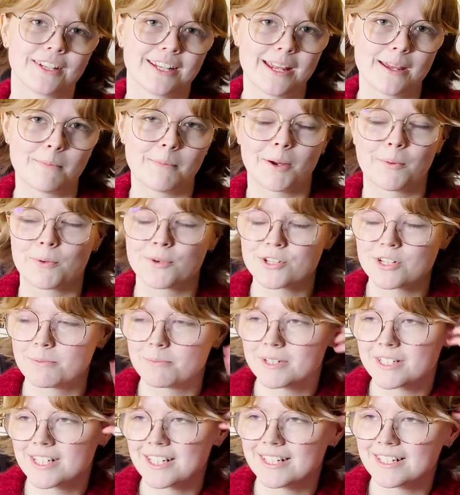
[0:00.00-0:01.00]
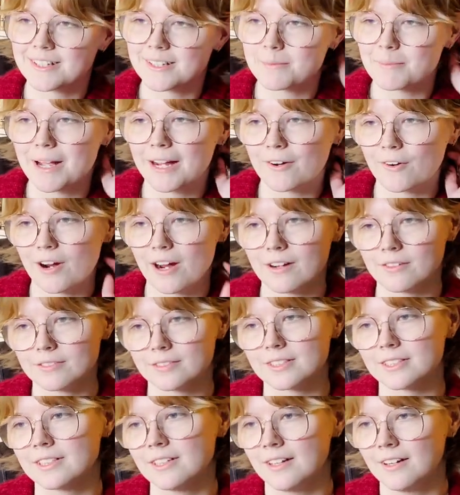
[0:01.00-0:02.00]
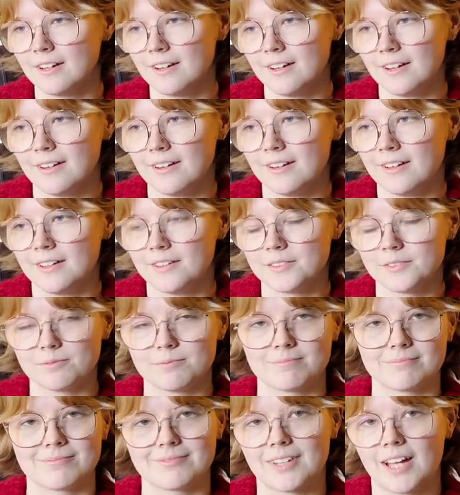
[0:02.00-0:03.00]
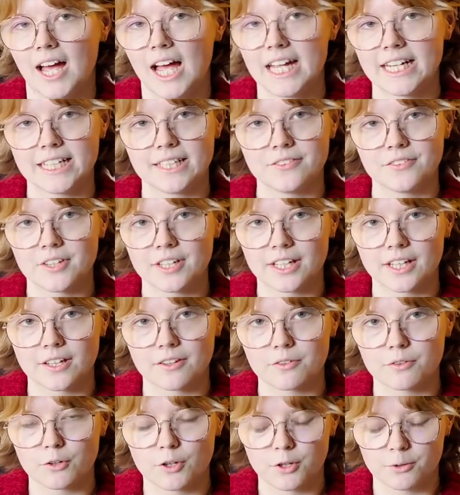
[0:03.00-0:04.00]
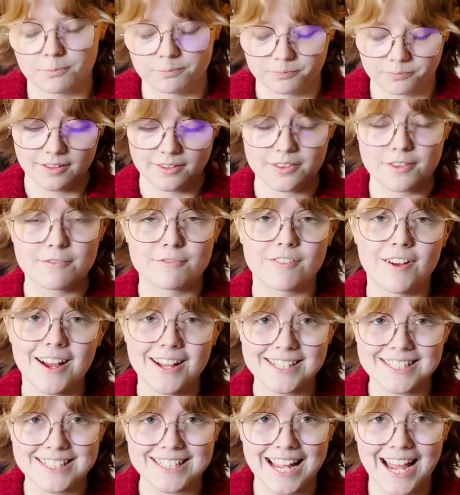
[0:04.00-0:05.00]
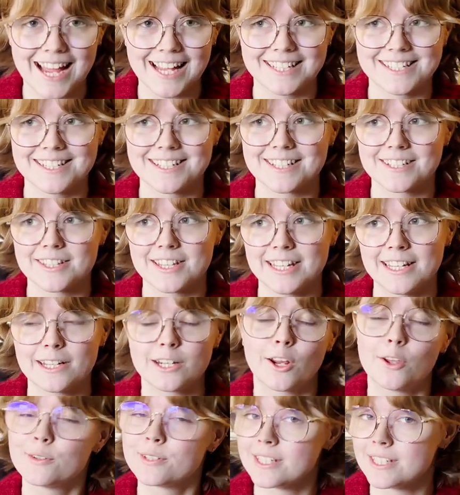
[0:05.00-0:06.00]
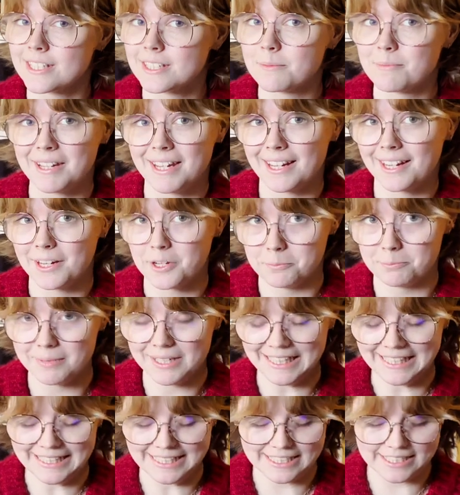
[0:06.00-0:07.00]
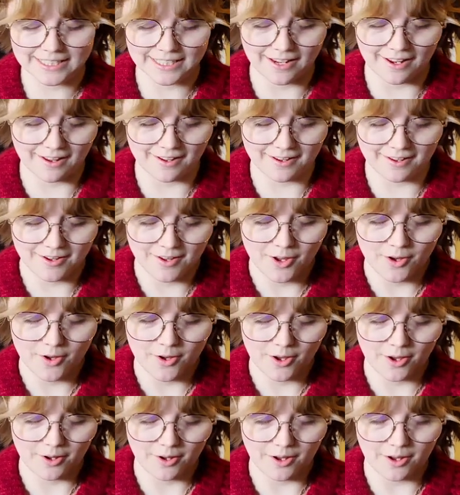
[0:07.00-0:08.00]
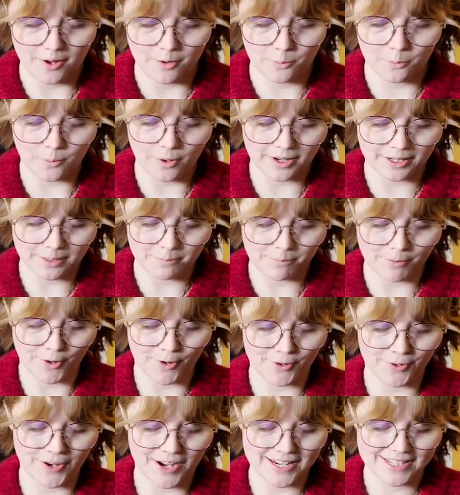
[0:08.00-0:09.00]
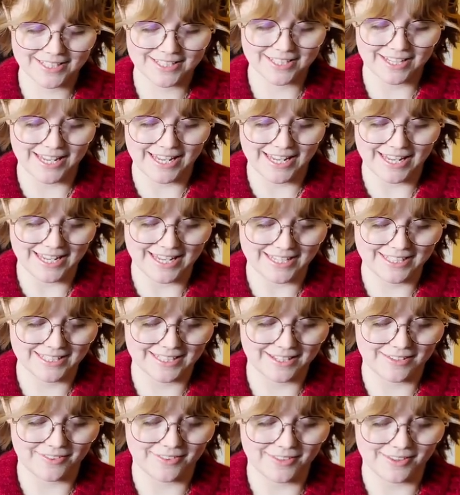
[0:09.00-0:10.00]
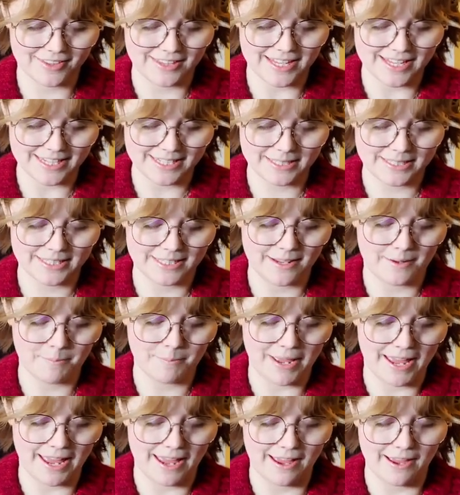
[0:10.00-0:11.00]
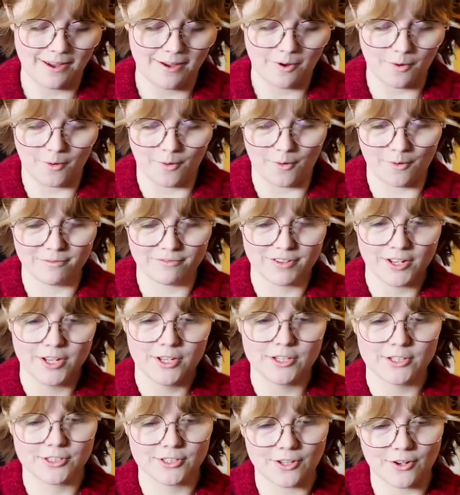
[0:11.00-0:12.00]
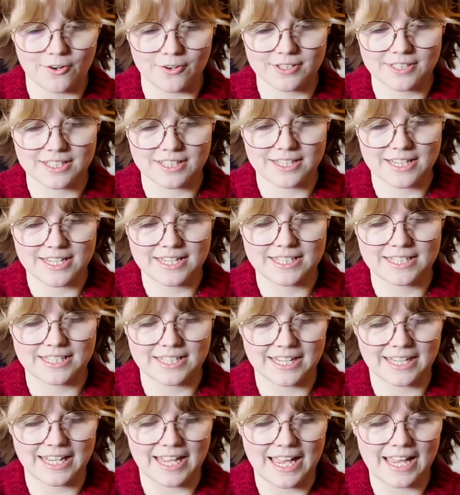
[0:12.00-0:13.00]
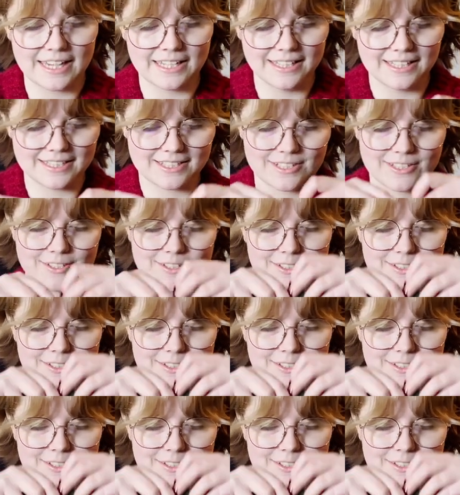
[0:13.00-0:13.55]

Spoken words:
hear my washing machine in the background. I didn't think it through. The first and the closest to being complete work in progress is this pair of socks. This again is